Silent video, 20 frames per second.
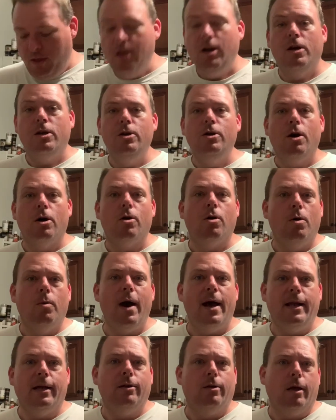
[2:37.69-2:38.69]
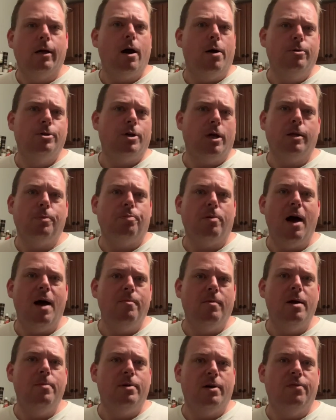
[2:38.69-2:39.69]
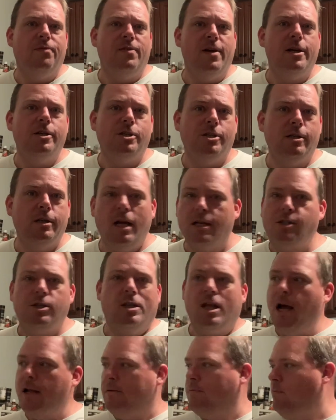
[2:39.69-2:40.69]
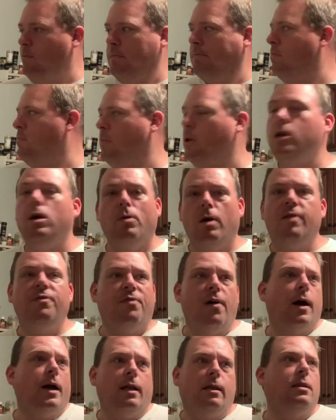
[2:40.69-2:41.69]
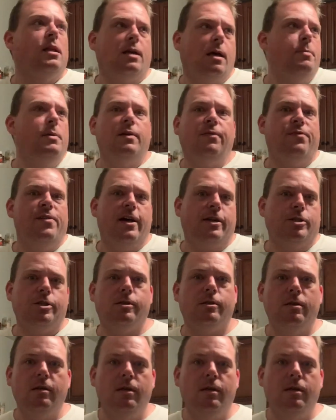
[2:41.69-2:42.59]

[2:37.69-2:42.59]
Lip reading: You know, you go to a wedding, you're like, oh, would you like the prime rib or the fish? That's you know what? Fuck it. Give me the fish.